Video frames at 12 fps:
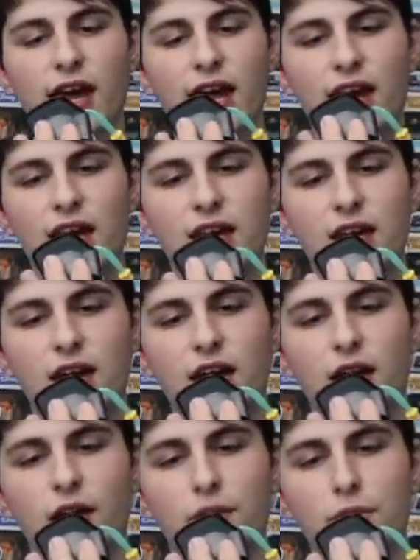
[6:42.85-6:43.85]

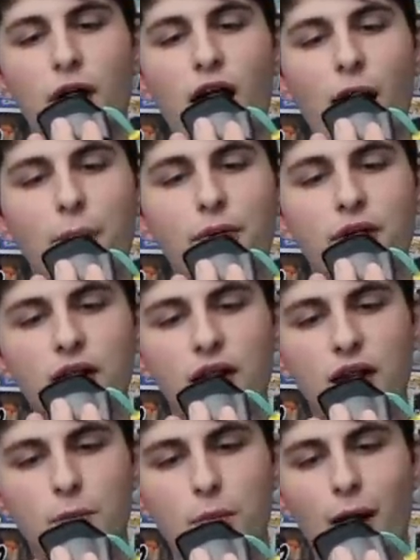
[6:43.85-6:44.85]
a
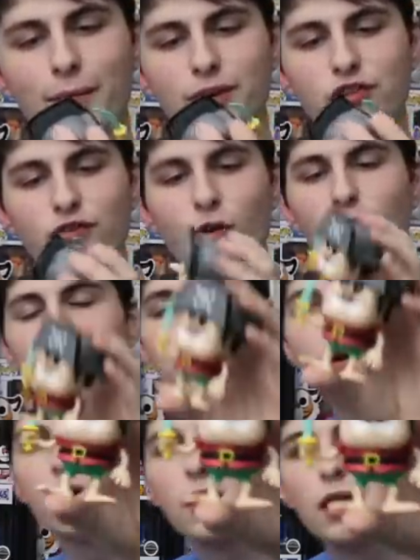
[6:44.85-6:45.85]
pop-ish form.